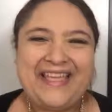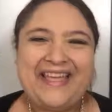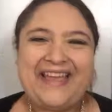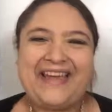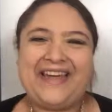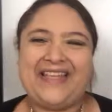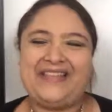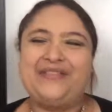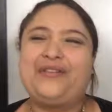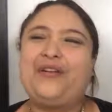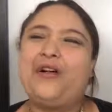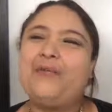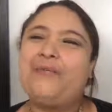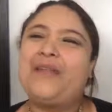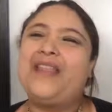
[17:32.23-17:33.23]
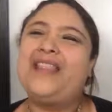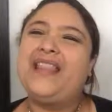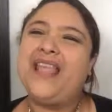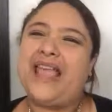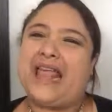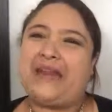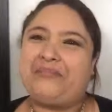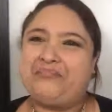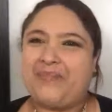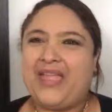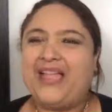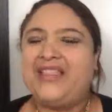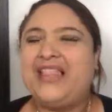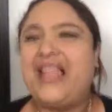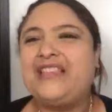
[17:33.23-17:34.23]
All right, so comprender.
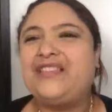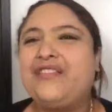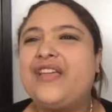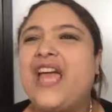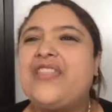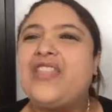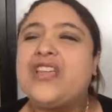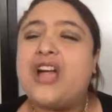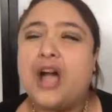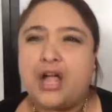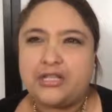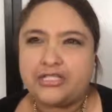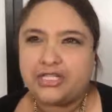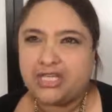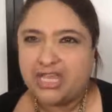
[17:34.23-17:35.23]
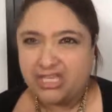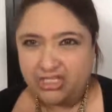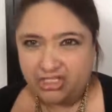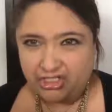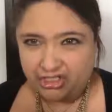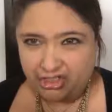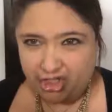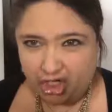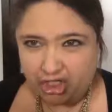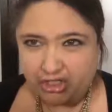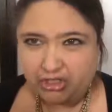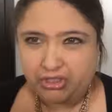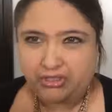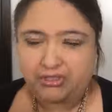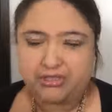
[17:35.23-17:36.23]
Let's look at the conjugation
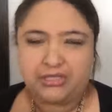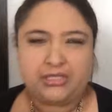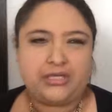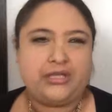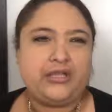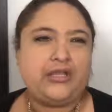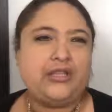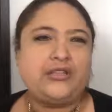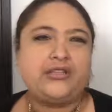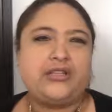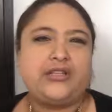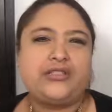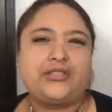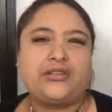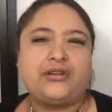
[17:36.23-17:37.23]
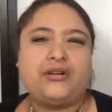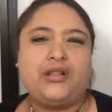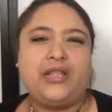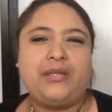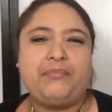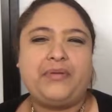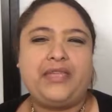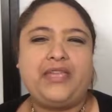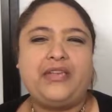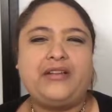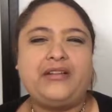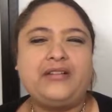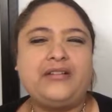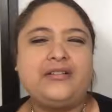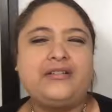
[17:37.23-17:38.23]
chart. So let's scroll up
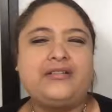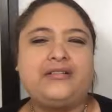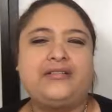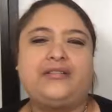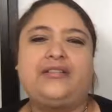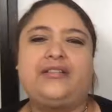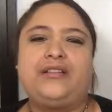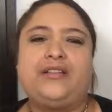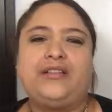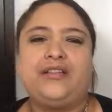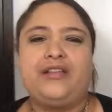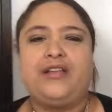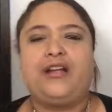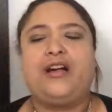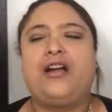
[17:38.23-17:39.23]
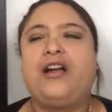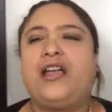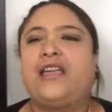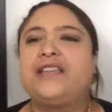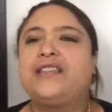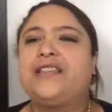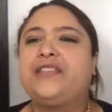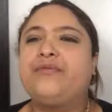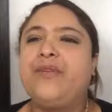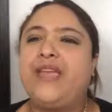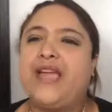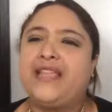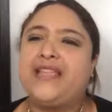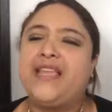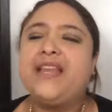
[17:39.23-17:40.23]
here. All right, since we
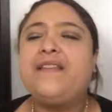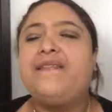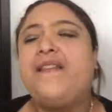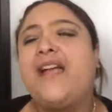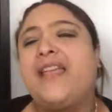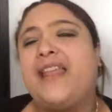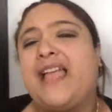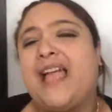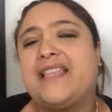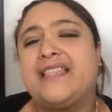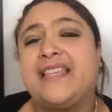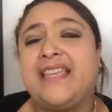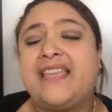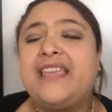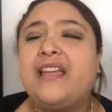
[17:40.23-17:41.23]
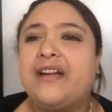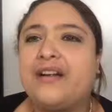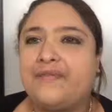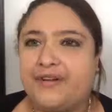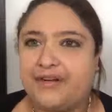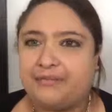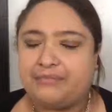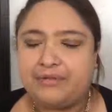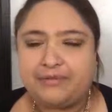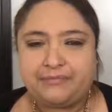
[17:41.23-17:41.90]
identified it as an ER verb,